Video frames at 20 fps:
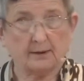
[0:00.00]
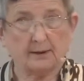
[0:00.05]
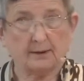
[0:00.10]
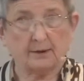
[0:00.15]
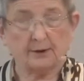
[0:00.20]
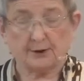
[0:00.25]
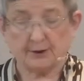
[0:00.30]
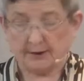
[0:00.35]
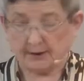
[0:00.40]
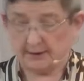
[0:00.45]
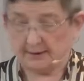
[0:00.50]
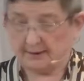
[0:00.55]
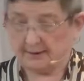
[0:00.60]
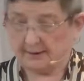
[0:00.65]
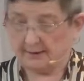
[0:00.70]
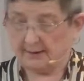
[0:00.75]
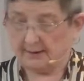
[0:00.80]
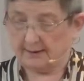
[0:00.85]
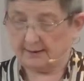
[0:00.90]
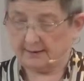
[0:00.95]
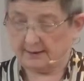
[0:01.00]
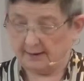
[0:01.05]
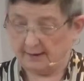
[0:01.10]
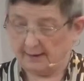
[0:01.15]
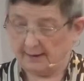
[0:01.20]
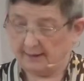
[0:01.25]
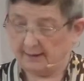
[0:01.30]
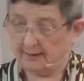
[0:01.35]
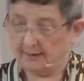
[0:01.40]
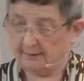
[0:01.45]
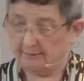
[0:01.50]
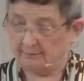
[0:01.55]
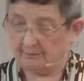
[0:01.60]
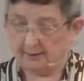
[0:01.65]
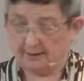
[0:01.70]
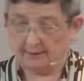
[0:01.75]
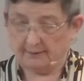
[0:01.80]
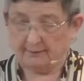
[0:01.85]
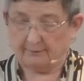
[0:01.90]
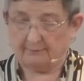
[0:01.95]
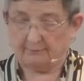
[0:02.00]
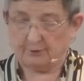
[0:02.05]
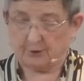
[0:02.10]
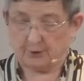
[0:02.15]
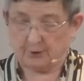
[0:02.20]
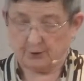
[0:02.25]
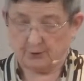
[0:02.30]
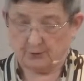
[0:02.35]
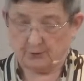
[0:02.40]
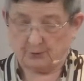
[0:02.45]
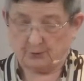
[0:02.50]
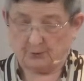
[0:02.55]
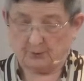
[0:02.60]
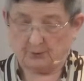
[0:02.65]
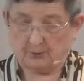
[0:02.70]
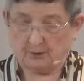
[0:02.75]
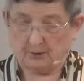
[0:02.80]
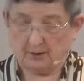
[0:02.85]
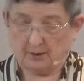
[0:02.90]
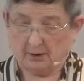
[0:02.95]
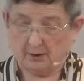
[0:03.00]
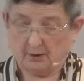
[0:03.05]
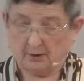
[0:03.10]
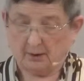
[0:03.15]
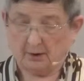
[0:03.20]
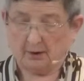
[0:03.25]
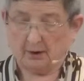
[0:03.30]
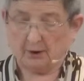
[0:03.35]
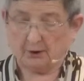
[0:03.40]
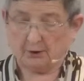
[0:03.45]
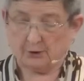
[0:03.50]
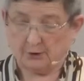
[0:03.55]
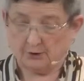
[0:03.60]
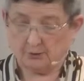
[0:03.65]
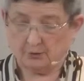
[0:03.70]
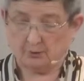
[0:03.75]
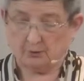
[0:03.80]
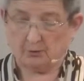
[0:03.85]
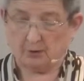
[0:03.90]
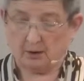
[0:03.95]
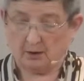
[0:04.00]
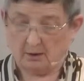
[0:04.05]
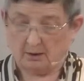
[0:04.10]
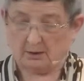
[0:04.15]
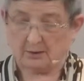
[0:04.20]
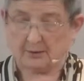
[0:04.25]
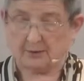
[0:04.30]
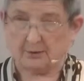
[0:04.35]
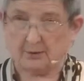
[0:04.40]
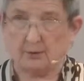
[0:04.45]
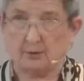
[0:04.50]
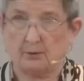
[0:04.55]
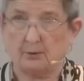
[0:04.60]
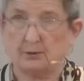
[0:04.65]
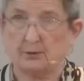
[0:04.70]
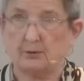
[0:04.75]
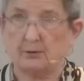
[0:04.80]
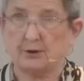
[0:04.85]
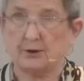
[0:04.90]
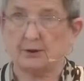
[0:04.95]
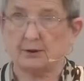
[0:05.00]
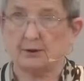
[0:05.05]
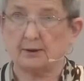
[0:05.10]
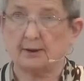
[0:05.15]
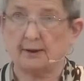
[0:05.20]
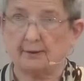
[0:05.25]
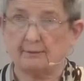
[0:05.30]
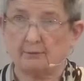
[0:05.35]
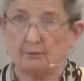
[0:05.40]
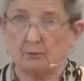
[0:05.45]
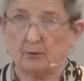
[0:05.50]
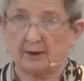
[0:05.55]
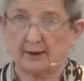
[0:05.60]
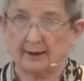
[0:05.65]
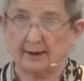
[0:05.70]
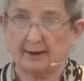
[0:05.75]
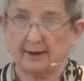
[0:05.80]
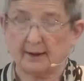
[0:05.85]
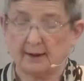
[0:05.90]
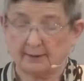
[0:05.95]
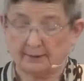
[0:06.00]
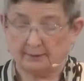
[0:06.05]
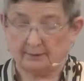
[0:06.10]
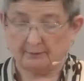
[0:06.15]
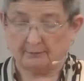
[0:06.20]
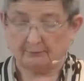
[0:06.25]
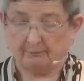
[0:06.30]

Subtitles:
Just as I have loved you, you also should love one another.